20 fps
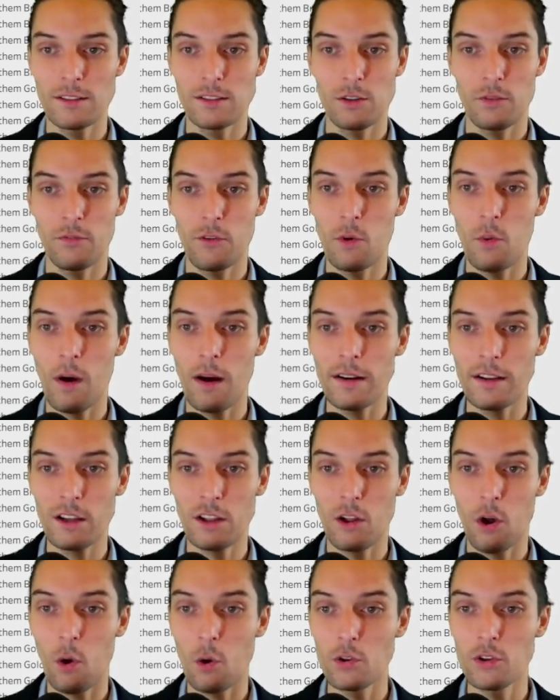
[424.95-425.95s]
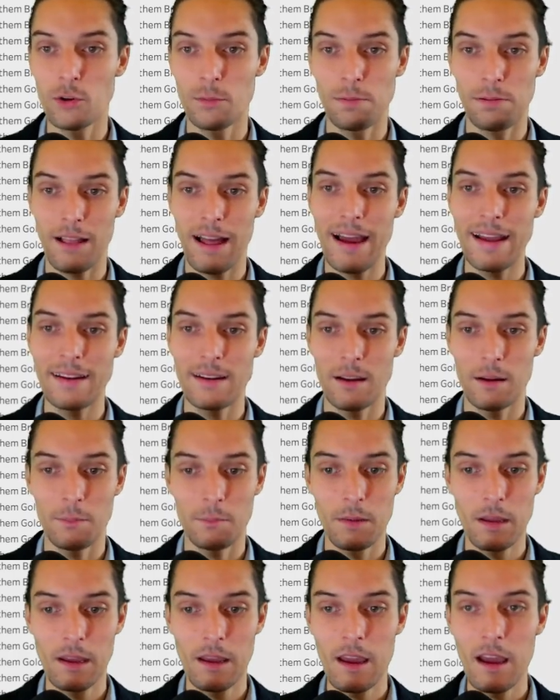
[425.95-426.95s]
So if you want a gold or platinum,